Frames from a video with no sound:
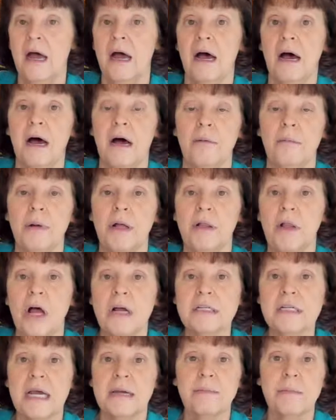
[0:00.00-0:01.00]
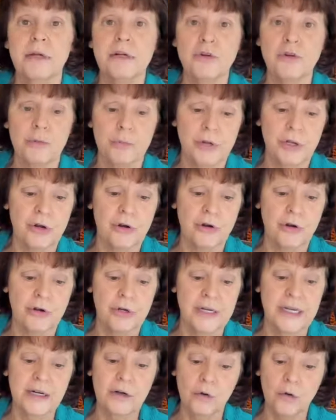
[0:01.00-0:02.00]
A longtime contributor,
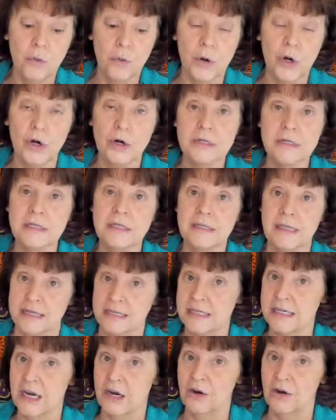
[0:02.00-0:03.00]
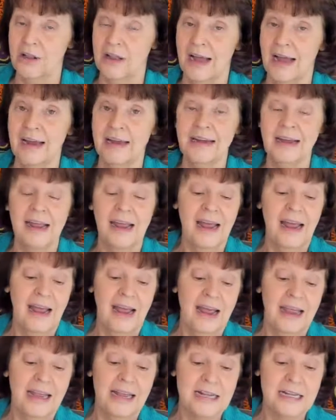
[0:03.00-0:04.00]
Needlequirks, that's Caroline,
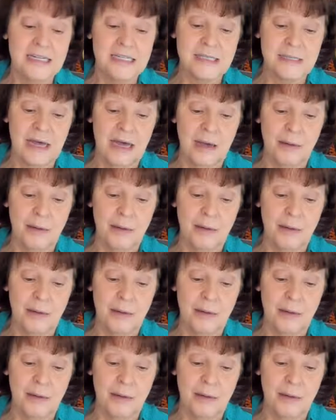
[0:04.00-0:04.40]
is